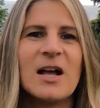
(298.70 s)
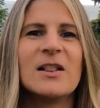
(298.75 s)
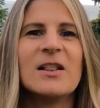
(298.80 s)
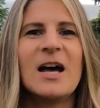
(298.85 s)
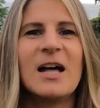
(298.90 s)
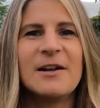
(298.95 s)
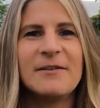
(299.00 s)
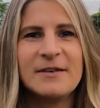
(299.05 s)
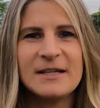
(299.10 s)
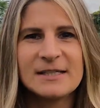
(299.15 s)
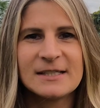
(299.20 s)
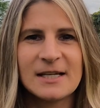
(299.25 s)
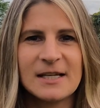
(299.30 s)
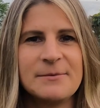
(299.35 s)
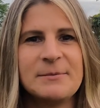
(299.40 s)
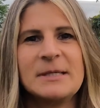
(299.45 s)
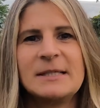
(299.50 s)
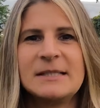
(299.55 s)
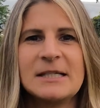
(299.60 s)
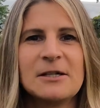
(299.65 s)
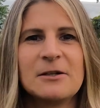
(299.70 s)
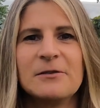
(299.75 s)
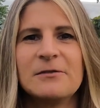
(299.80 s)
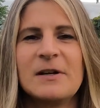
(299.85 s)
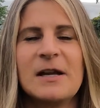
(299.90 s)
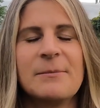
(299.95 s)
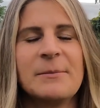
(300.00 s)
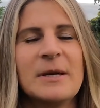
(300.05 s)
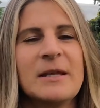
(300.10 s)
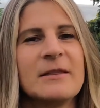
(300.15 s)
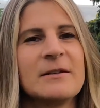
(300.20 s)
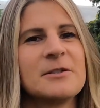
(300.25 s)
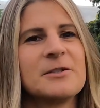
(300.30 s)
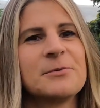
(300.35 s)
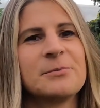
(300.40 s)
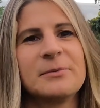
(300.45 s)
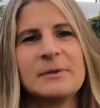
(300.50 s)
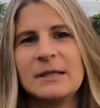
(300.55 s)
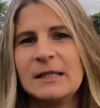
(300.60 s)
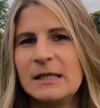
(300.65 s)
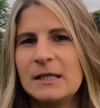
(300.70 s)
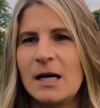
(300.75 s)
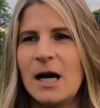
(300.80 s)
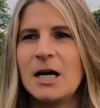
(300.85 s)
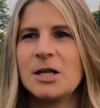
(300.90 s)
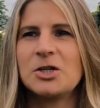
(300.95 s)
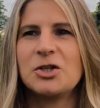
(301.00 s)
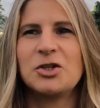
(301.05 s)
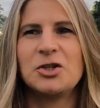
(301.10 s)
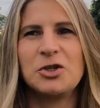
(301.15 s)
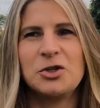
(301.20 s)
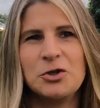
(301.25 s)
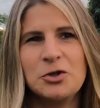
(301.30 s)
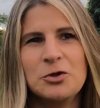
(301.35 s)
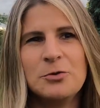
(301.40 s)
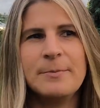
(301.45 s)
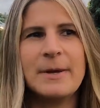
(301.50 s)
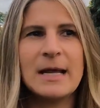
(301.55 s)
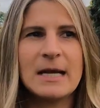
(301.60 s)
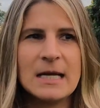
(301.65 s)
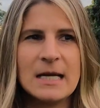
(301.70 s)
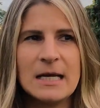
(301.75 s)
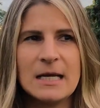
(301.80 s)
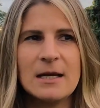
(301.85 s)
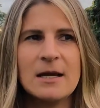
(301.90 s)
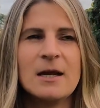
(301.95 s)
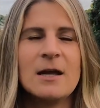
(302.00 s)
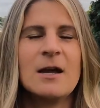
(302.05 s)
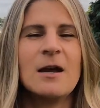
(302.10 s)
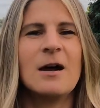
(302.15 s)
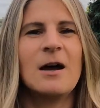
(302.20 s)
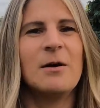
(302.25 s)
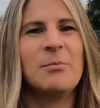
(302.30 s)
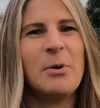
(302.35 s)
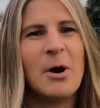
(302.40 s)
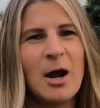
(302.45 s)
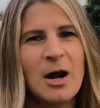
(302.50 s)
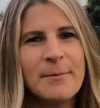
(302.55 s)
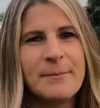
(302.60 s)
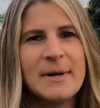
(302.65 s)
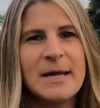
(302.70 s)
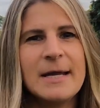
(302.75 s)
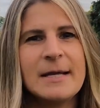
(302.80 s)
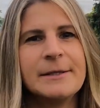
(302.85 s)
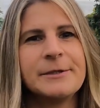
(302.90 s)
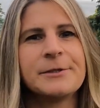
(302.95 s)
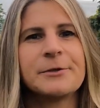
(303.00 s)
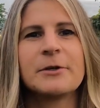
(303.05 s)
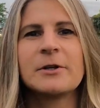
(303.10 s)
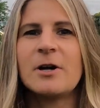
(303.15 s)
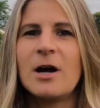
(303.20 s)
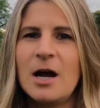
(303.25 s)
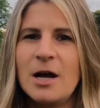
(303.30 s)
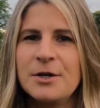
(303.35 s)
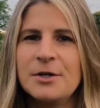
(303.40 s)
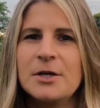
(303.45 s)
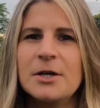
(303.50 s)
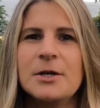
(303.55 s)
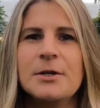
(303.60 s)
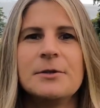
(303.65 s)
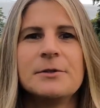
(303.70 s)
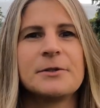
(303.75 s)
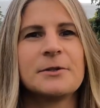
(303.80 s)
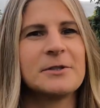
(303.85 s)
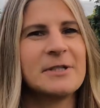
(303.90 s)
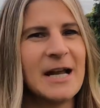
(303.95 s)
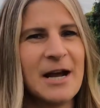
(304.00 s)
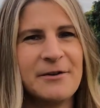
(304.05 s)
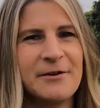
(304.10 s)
A lot of it is going to be single family. There's really not too many apartments or condos or